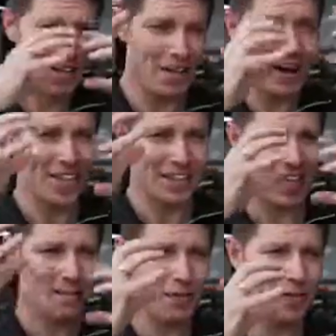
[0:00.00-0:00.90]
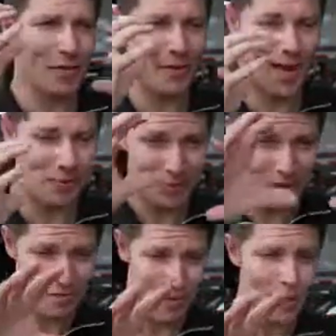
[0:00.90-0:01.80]
your eyes are kind of moving around, you're
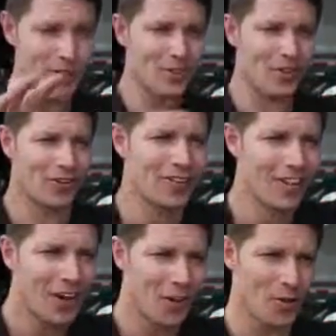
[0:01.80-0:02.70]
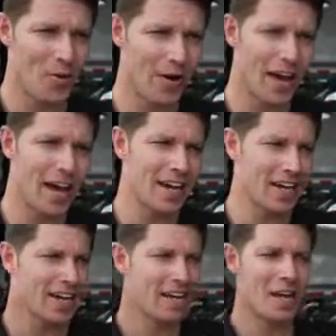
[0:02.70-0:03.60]
trying to focus on the road ahead.
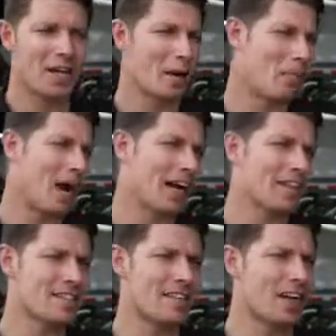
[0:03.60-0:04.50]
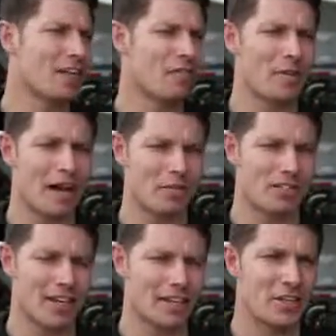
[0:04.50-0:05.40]
And, you know, I guess from the
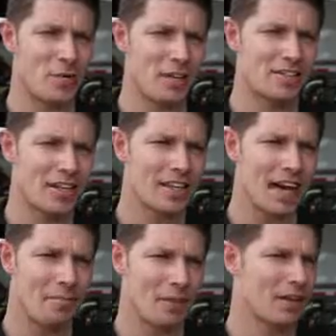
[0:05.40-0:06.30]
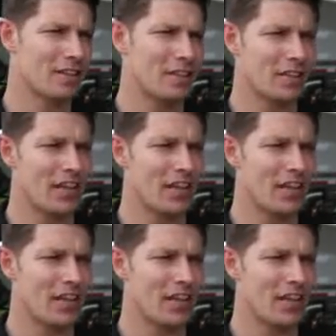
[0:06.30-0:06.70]
outset, you don't really see that, but, you know,